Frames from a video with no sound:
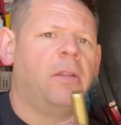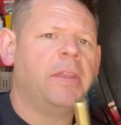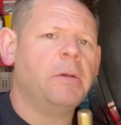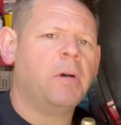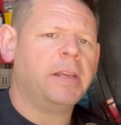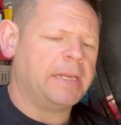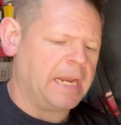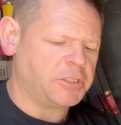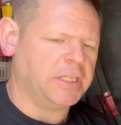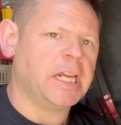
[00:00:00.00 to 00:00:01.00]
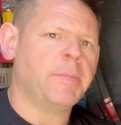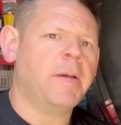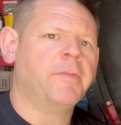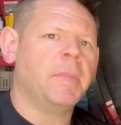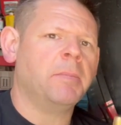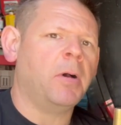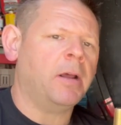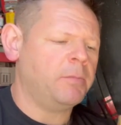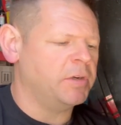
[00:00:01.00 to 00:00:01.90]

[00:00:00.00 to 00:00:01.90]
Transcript: they want it to actually come up from the bottom,